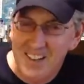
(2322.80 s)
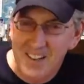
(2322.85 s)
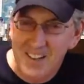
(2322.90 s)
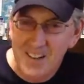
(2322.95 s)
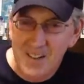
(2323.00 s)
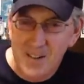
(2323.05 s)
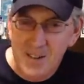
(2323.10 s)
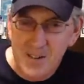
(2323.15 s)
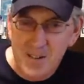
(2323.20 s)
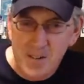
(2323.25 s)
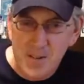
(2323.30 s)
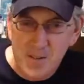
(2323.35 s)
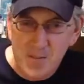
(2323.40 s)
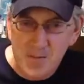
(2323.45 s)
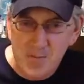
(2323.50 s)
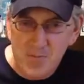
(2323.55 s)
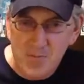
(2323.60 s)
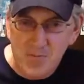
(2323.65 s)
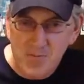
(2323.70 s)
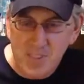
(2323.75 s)
is
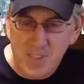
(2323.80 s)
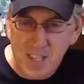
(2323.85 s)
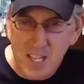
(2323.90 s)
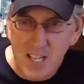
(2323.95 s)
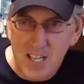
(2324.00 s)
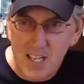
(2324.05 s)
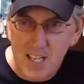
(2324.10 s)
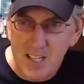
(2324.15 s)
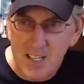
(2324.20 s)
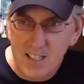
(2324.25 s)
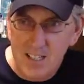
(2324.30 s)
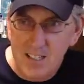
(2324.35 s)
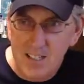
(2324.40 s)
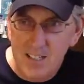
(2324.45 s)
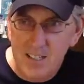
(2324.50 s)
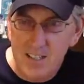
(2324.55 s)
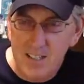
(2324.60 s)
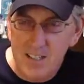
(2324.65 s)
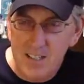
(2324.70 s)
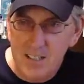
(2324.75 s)
an
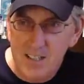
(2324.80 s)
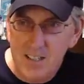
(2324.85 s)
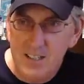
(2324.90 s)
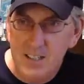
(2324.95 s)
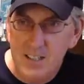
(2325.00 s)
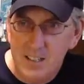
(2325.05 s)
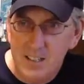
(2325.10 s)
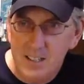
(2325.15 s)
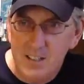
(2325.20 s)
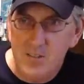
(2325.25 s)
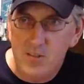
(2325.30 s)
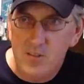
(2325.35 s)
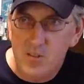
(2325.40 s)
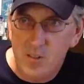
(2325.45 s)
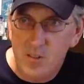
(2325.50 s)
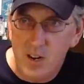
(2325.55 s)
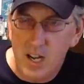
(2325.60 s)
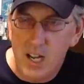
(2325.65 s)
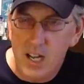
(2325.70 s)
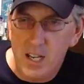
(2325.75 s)
independent bottling.
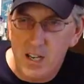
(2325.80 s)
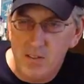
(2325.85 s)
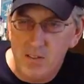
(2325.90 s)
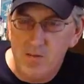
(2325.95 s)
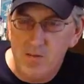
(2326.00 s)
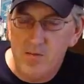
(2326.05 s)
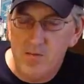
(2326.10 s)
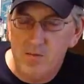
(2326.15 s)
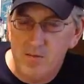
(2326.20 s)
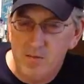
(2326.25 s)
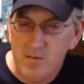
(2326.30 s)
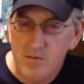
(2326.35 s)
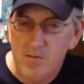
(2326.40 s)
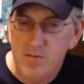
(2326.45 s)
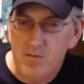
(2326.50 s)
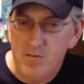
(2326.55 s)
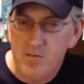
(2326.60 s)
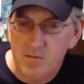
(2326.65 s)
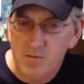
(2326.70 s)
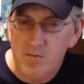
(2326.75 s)
This is a
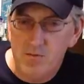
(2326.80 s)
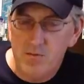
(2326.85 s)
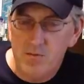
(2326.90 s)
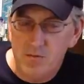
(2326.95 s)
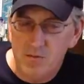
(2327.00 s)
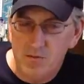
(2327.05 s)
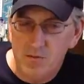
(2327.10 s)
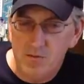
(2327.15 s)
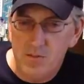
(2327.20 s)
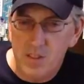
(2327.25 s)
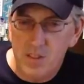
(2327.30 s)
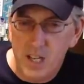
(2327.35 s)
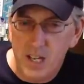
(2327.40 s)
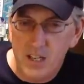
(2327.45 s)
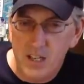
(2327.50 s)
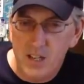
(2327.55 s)
5-year-old Bunnahabhain.